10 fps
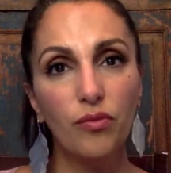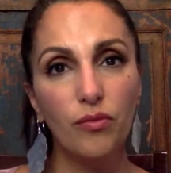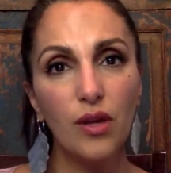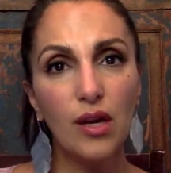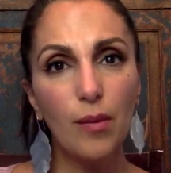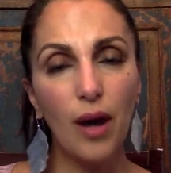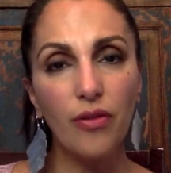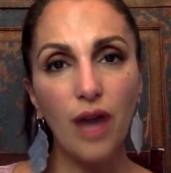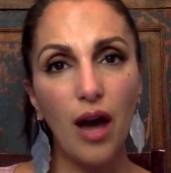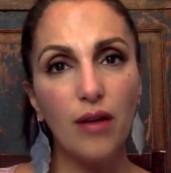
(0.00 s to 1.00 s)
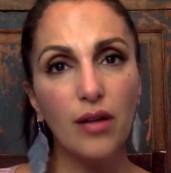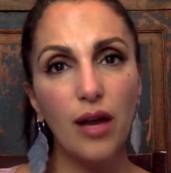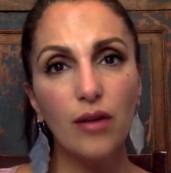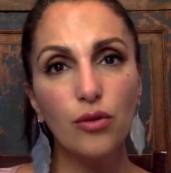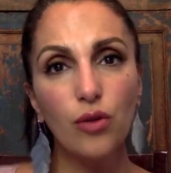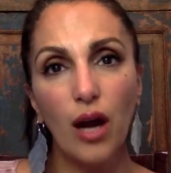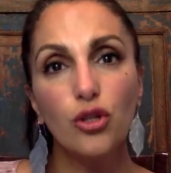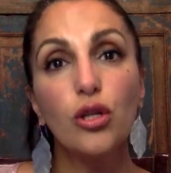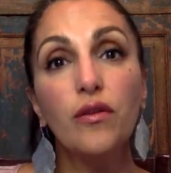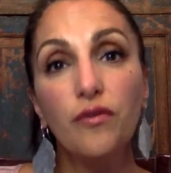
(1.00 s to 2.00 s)
think about that and to
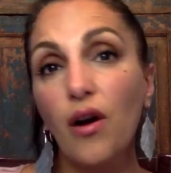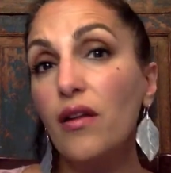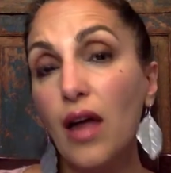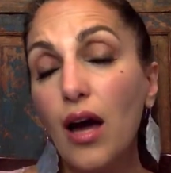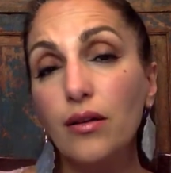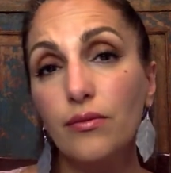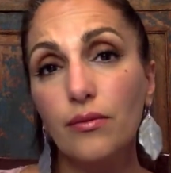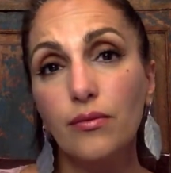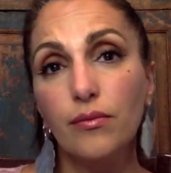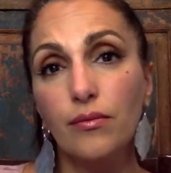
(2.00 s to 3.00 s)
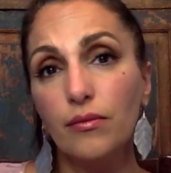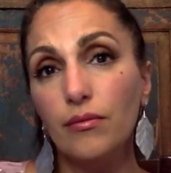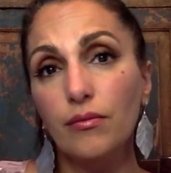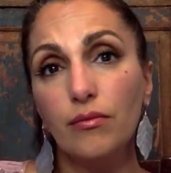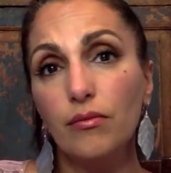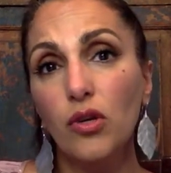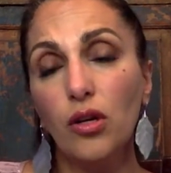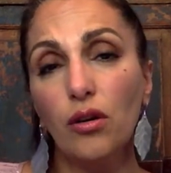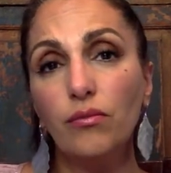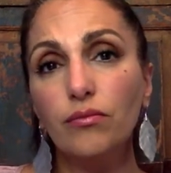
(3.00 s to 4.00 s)
actually find out, you
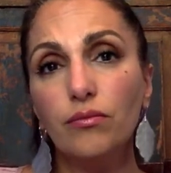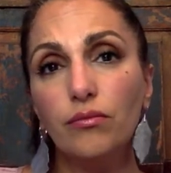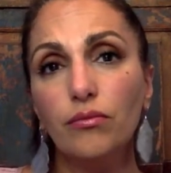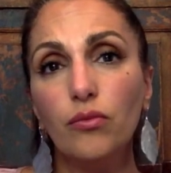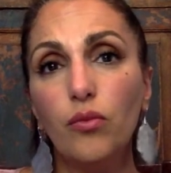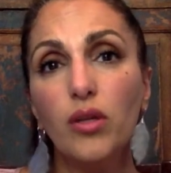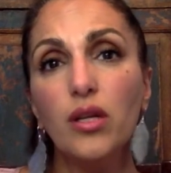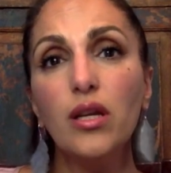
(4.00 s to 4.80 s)
know, what it